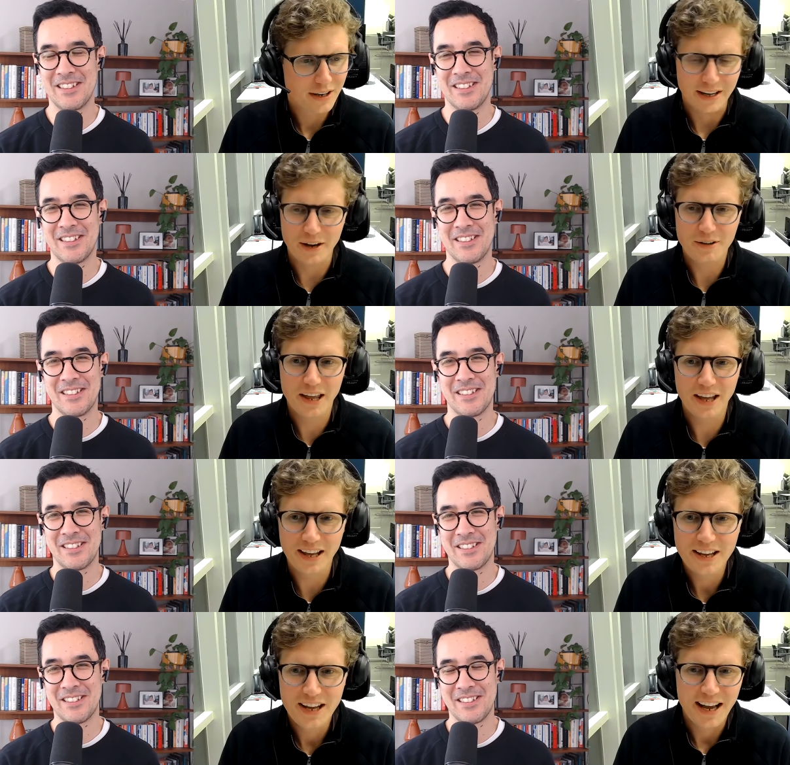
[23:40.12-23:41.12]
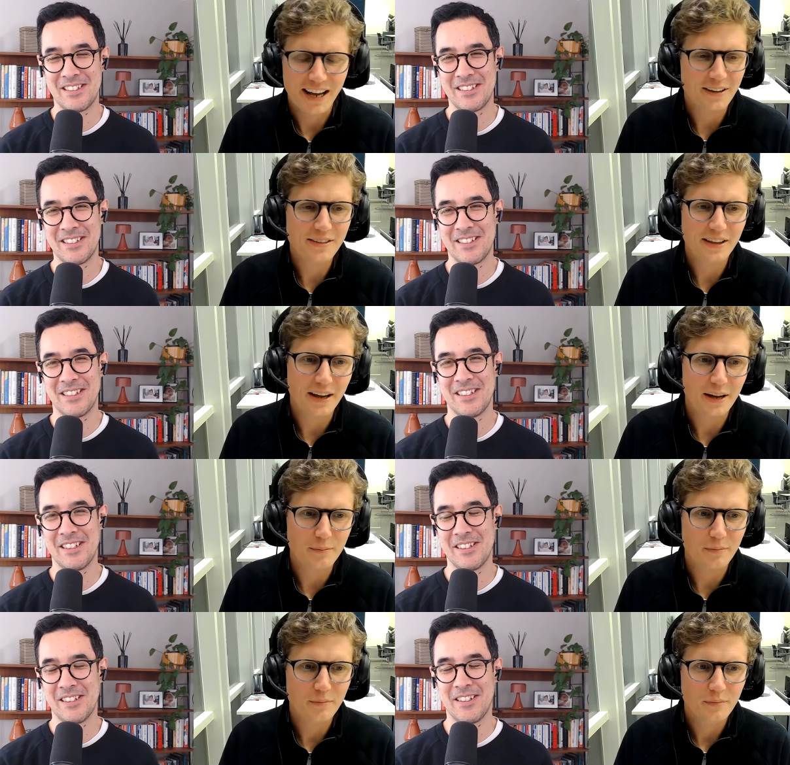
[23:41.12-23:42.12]
Speaker 1: I don't think
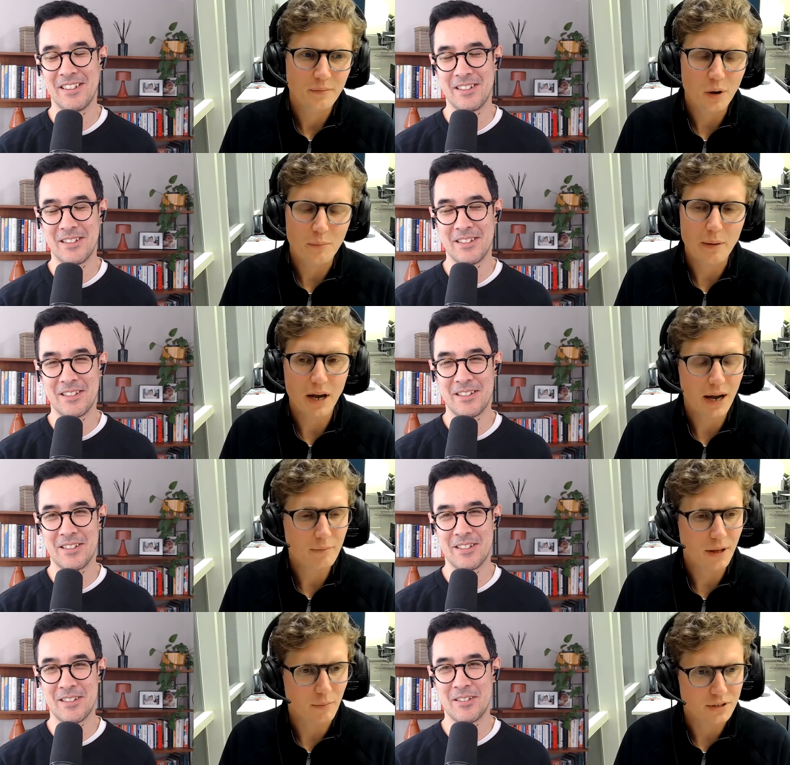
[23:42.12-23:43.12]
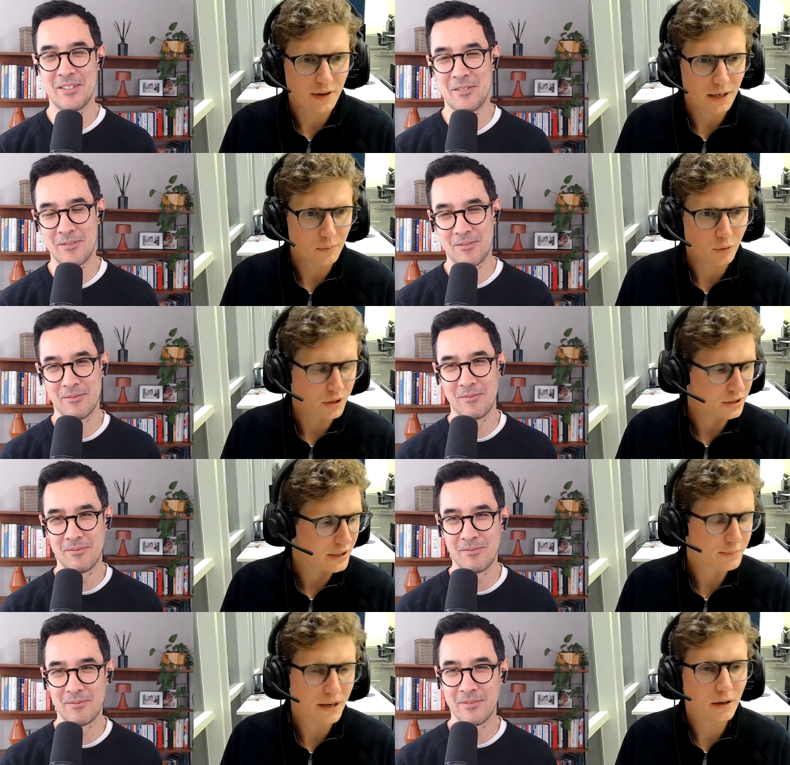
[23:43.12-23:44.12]
I'm, well, maybe I am their most valuable user. I
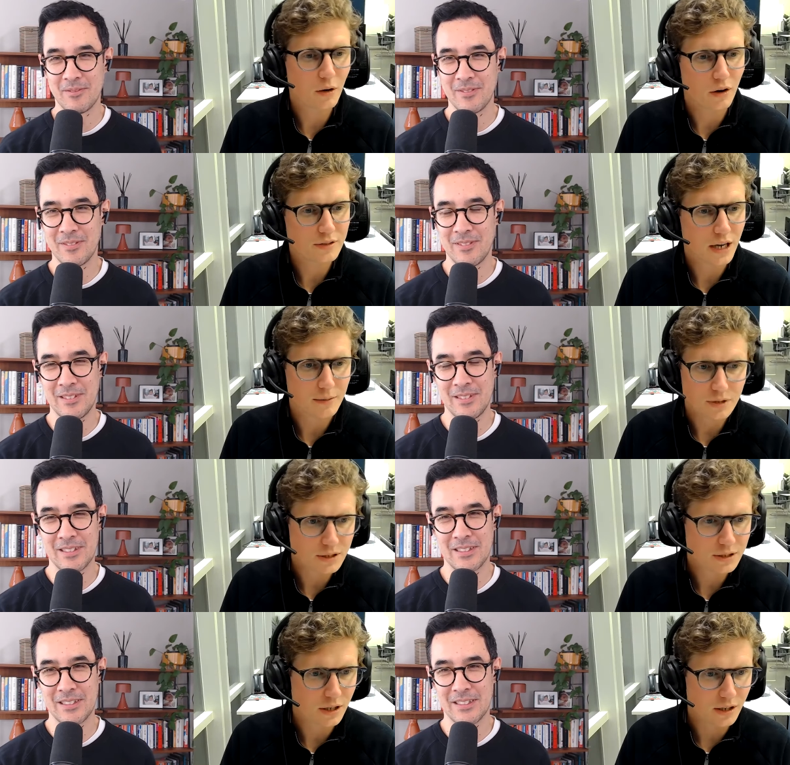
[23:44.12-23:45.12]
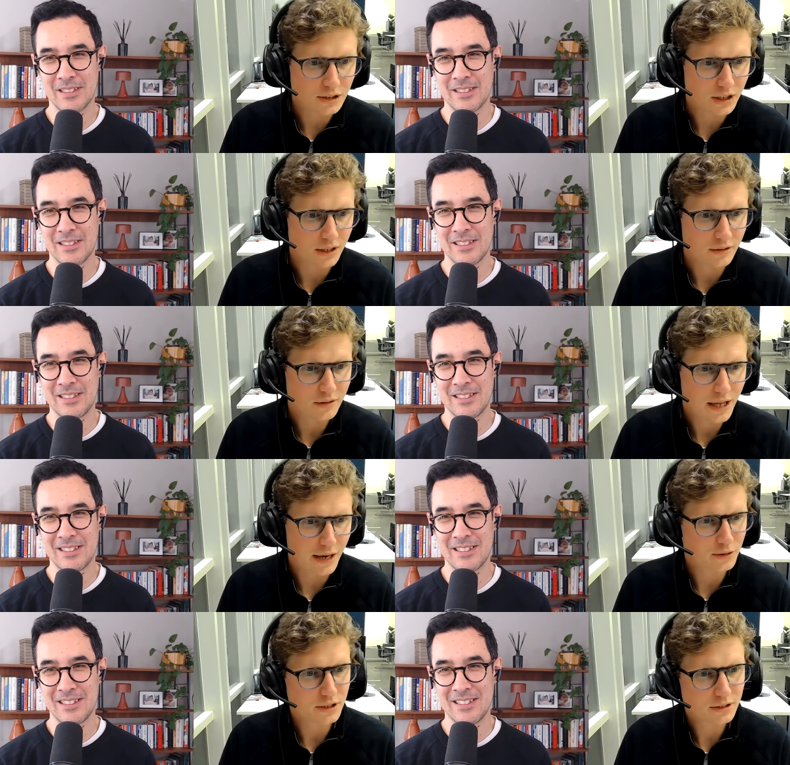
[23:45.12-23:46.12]
spend a lot of time just searching
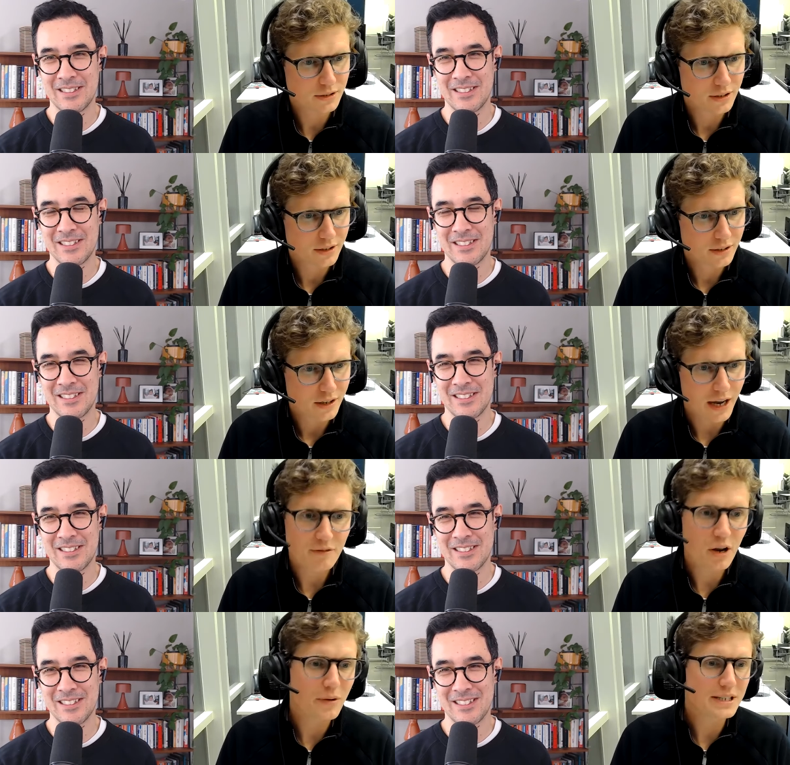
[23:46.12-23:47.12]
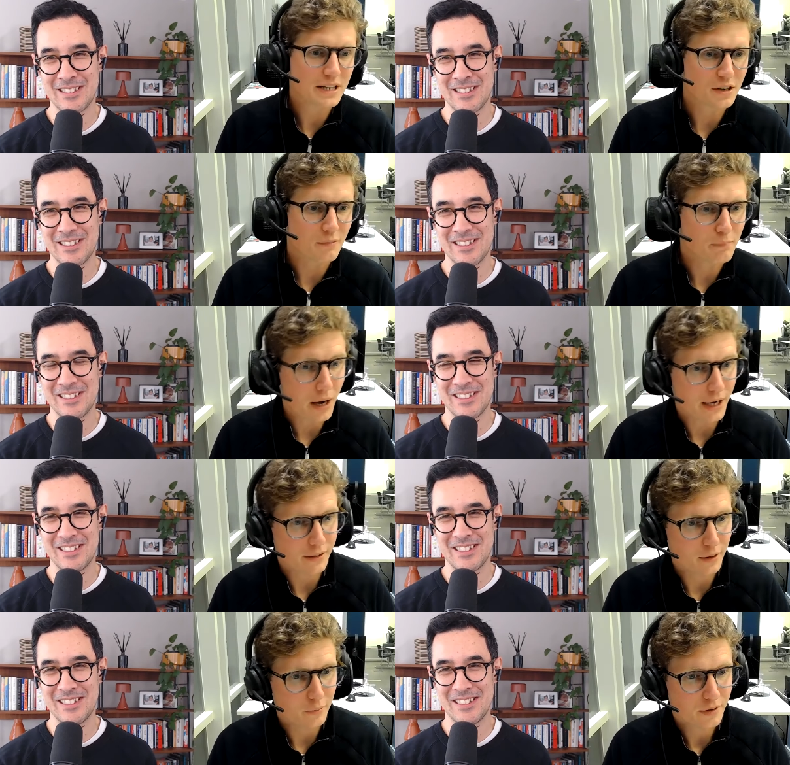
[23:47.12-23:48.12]
houses. I have no intention of buying
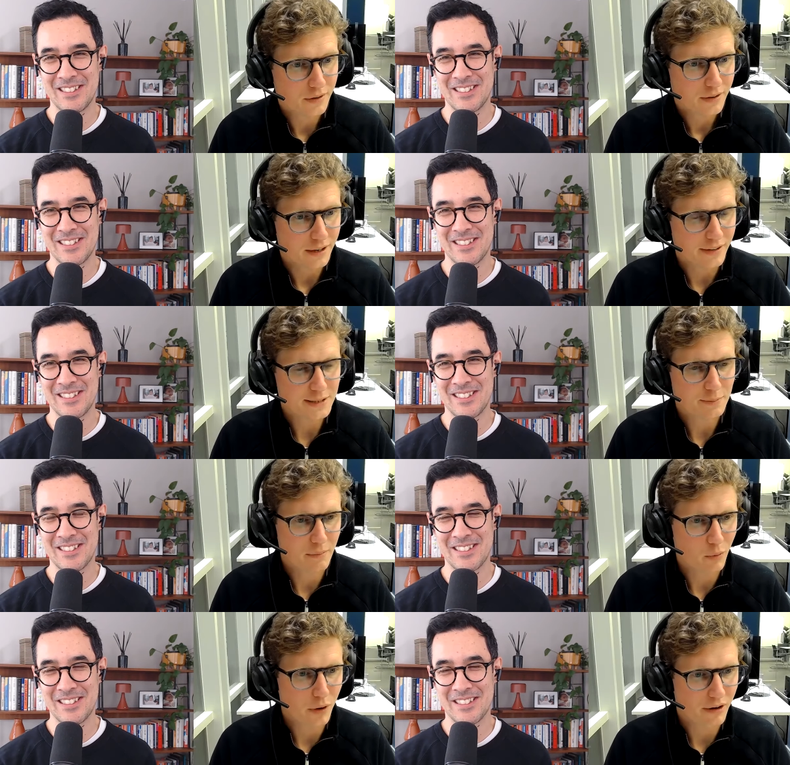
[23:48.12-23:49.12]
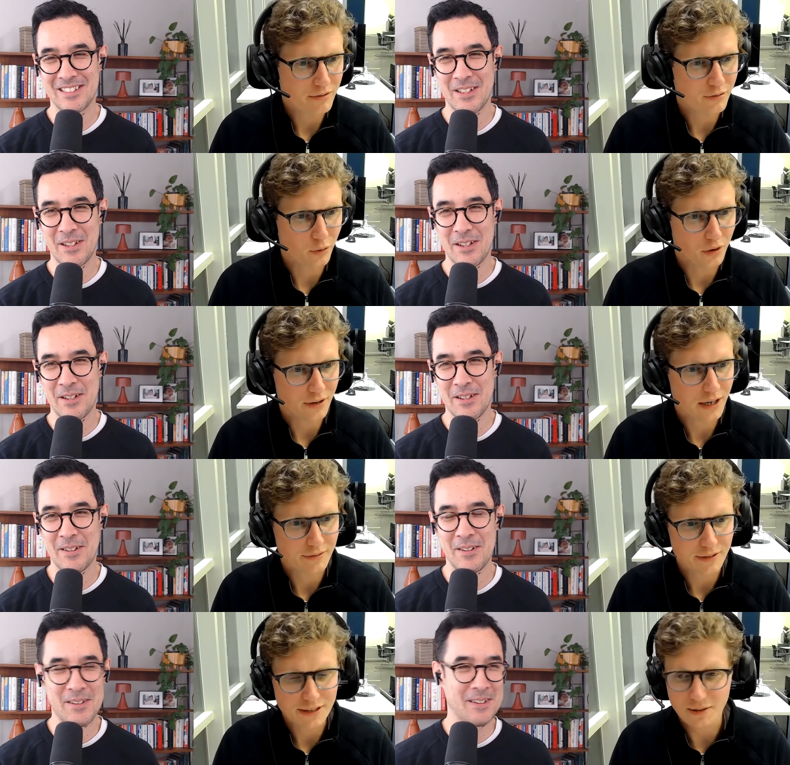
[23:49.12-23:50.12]
them, and that's maybe where I fall off a
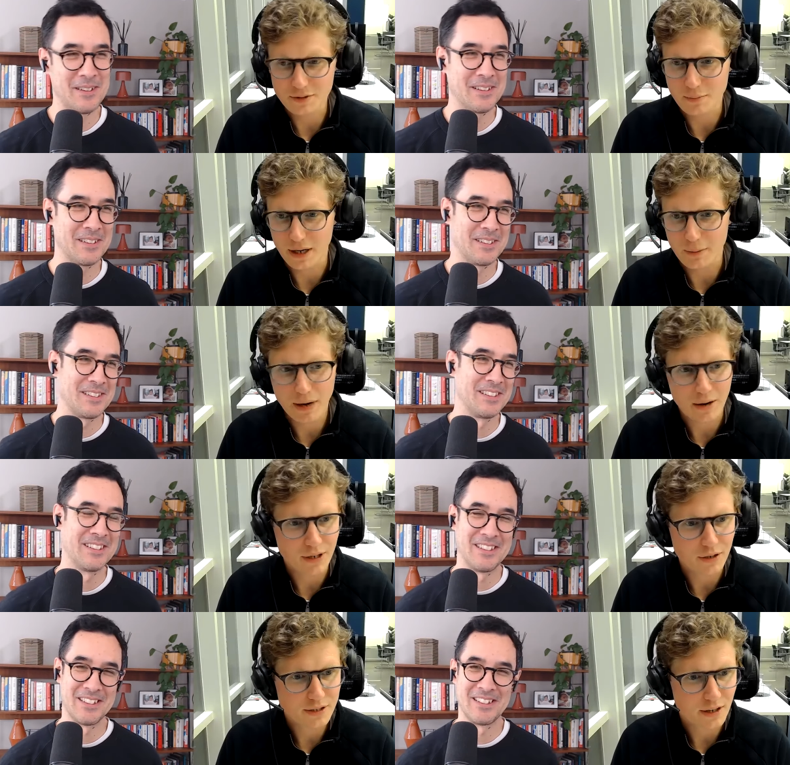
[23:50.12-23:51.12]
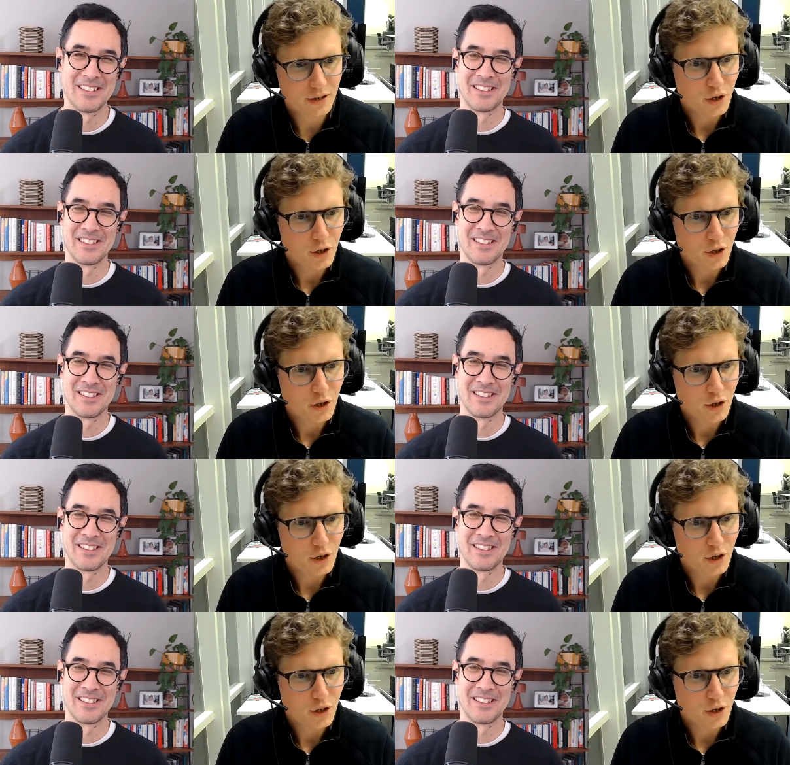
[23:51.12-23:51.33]
cliff in terms of being a power user.